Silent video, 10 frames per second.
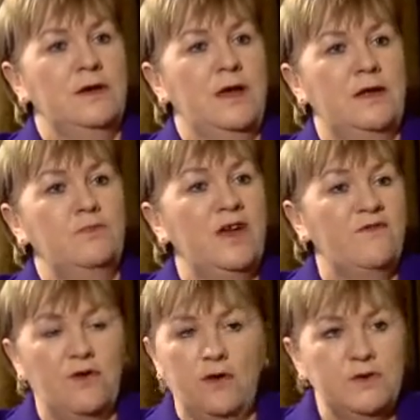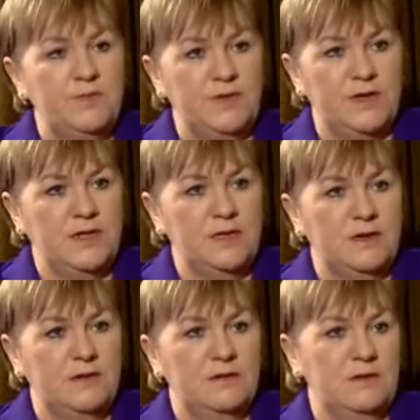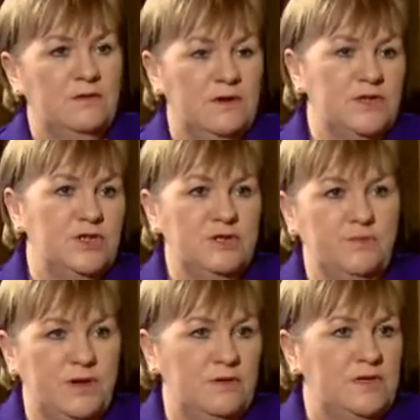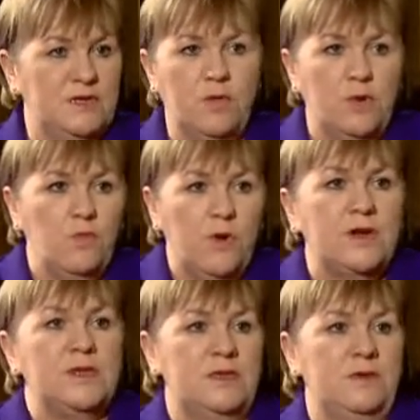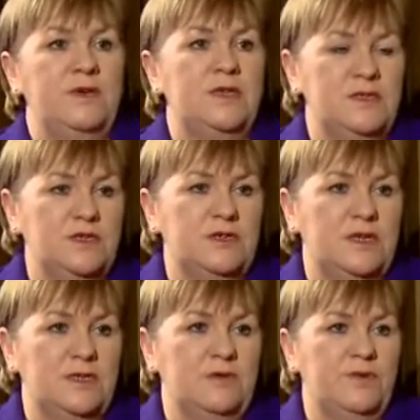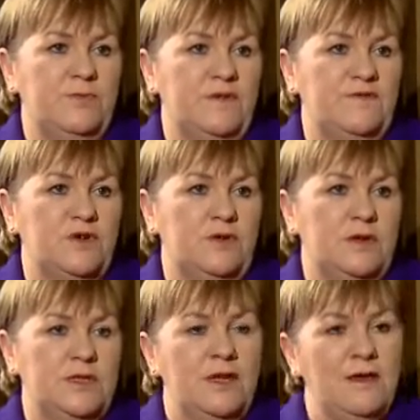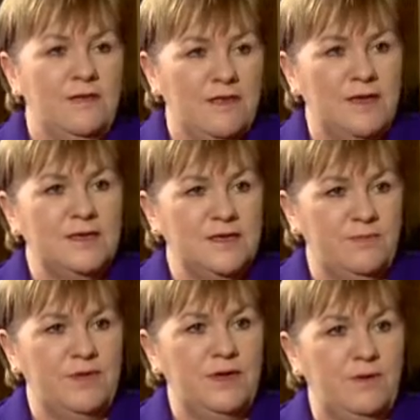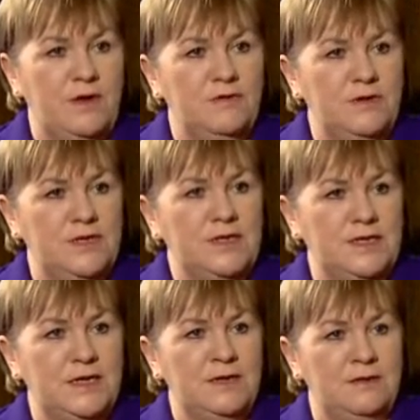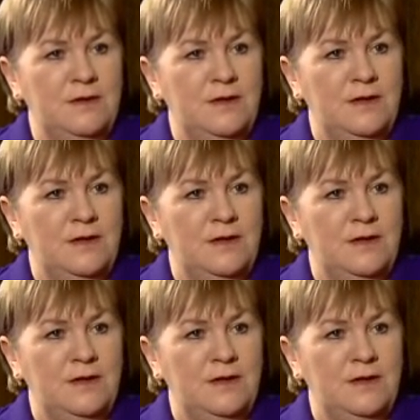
And we have always been clear that in relation to powers, it's what works in the best interest of the people of Scotland. That's a debate about how you sustain